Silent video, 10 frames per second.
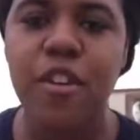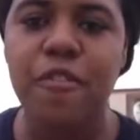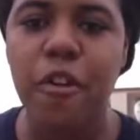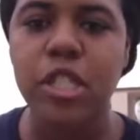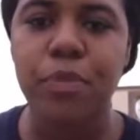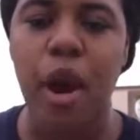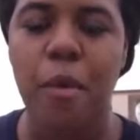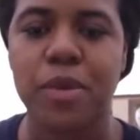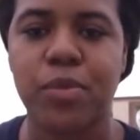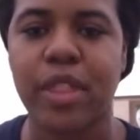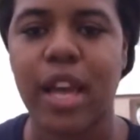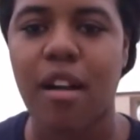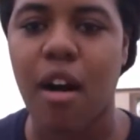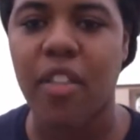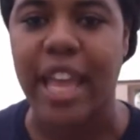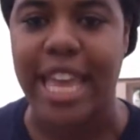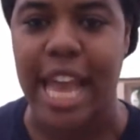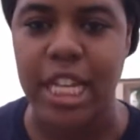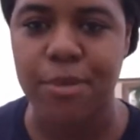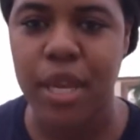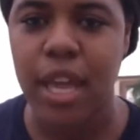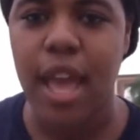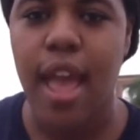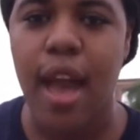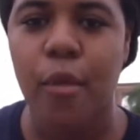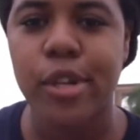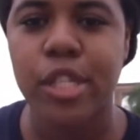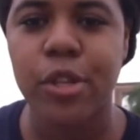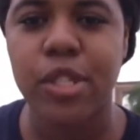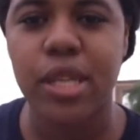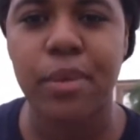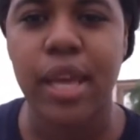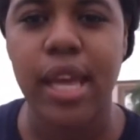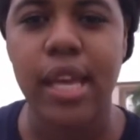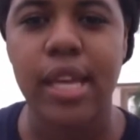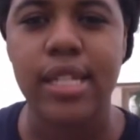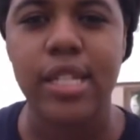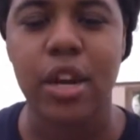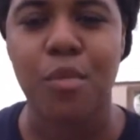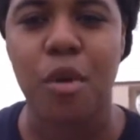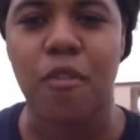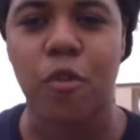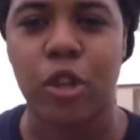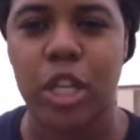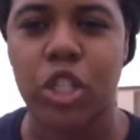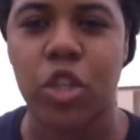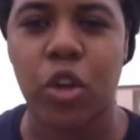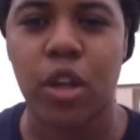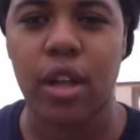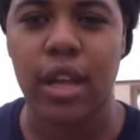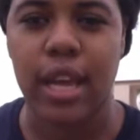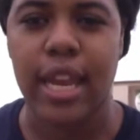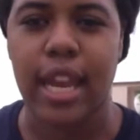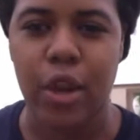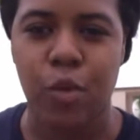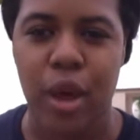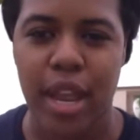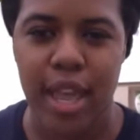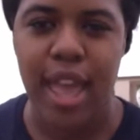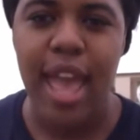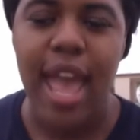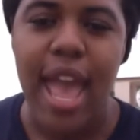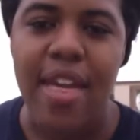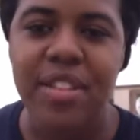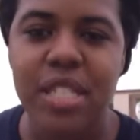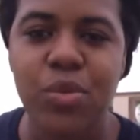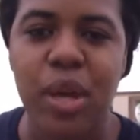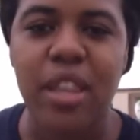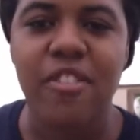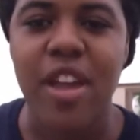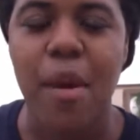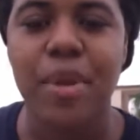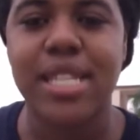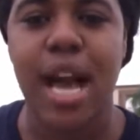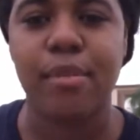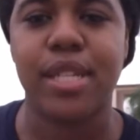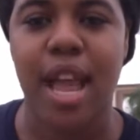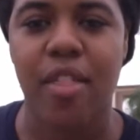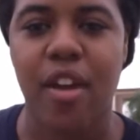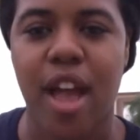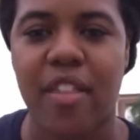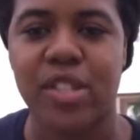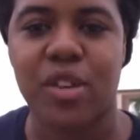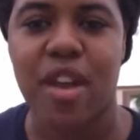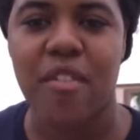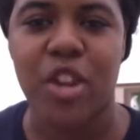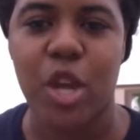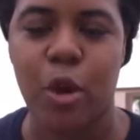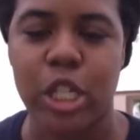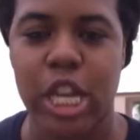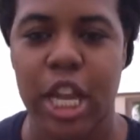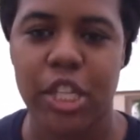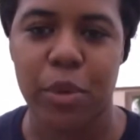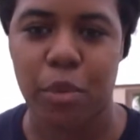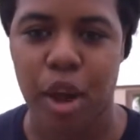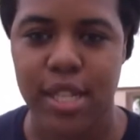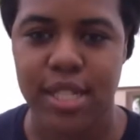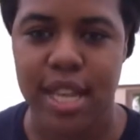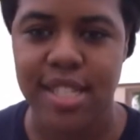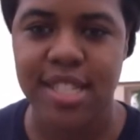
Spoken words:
the first part was what they call the engagement, which used to be considered more of the traditional Ghanaian wedding. And this is when the families come together and they sort of have a negotiation process